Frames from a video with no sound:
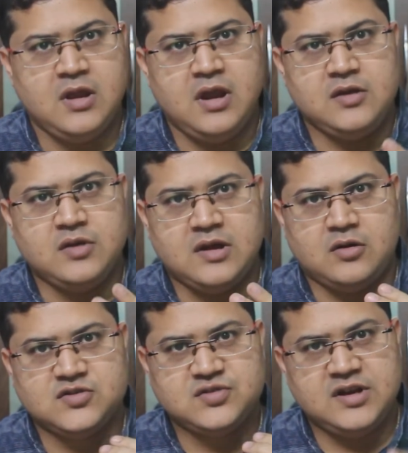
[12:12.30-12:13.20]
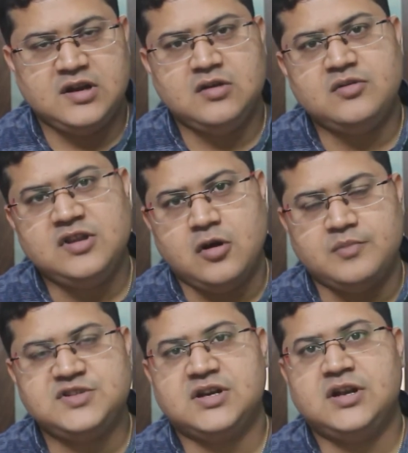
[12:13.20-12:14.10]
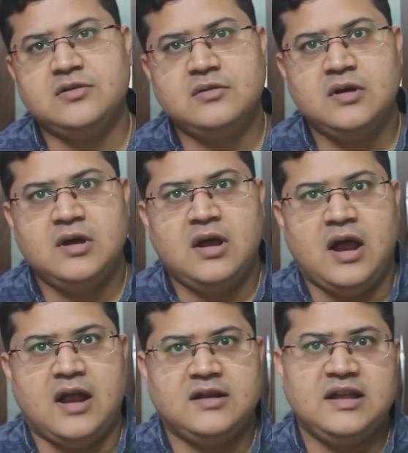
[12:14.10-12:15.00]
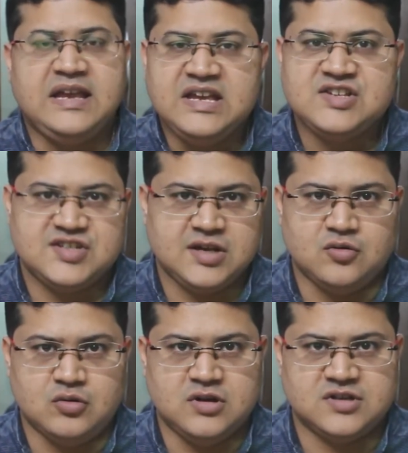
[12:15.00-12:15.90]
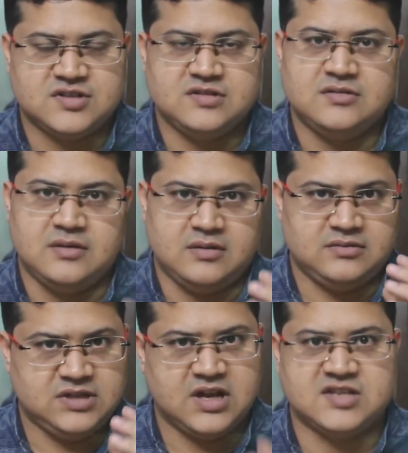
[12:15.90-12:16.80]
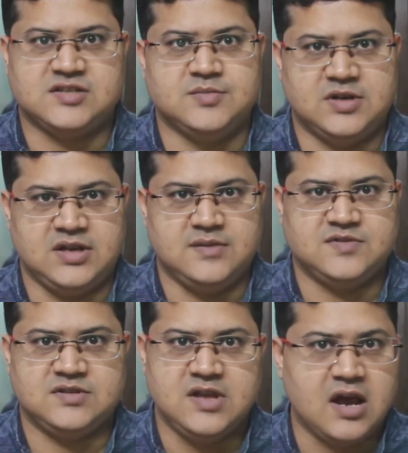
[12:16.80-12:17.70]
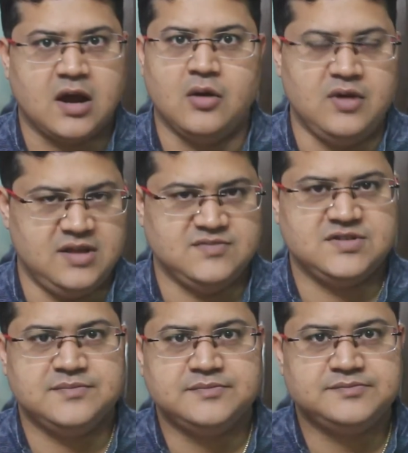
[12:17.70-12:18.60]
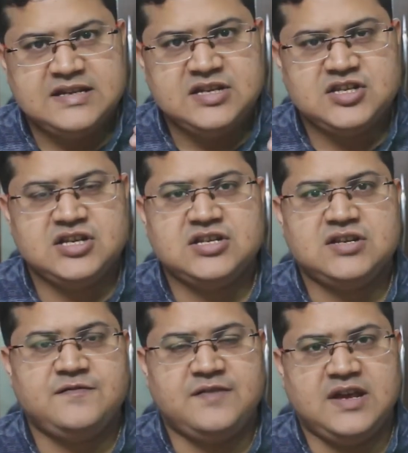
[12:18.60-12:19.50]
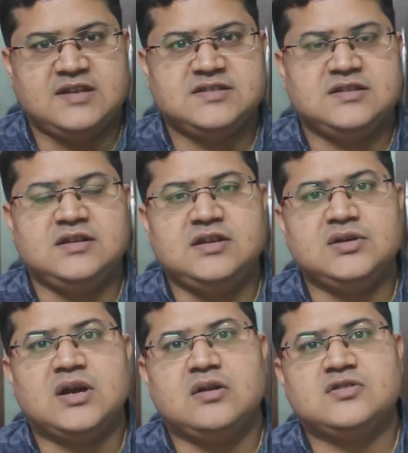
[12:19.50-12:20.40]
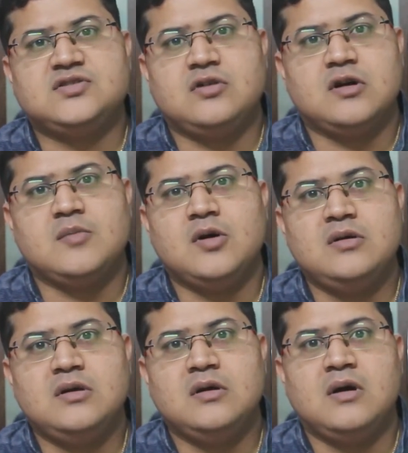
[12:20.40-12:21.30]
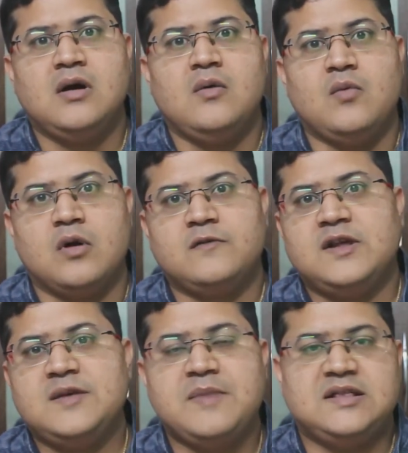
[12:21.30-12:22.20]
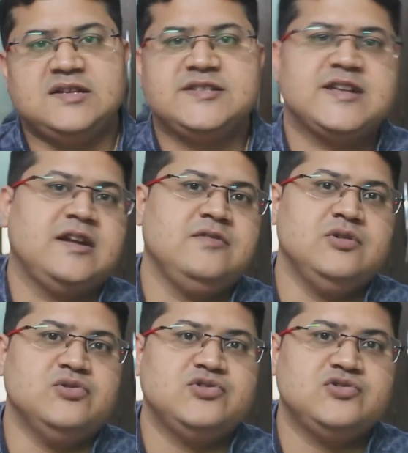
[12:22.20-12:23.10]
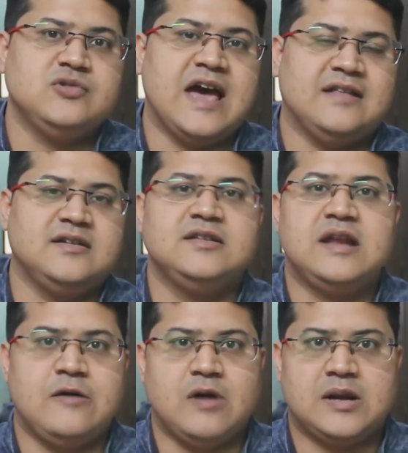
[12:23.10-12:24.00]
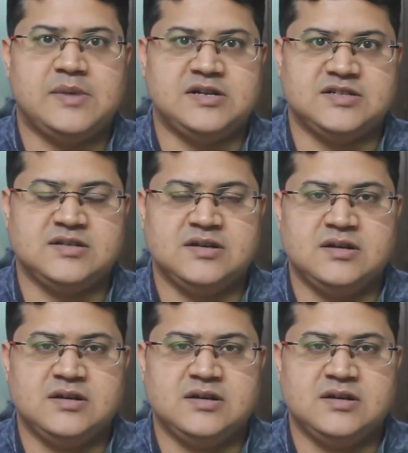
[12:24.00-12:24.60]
You can also include the objective and the key stakeholders, the customer names, the account names. Initiation phase, you can also talk about what were the methods that you used to gather the requirements.